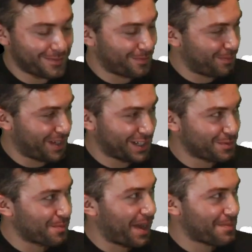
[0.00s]
because
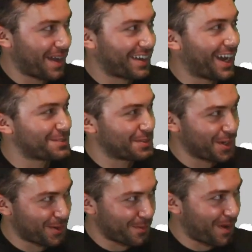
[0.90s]
we're Maypac guys, we
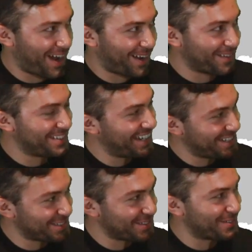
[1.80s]
know a Muhammad
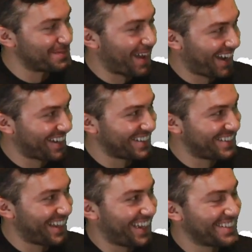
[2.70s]
teacher who was back in the
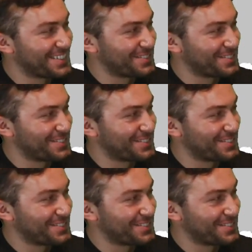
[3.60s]
day, so